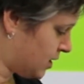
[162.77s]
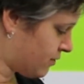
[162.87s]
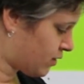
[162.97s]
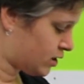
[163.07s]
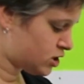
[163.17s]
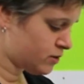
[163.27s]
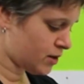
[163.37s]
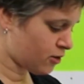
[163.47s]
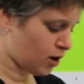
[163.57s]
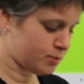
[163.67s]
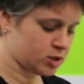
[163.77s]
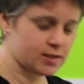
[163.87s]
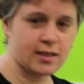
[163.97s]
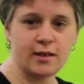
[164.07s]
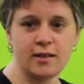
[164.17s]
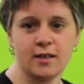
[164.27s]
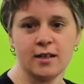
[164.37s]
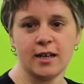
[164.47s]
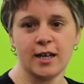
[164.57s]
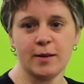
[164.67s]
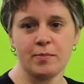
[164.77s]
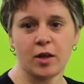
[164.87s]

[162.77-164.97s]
we've got two other options here.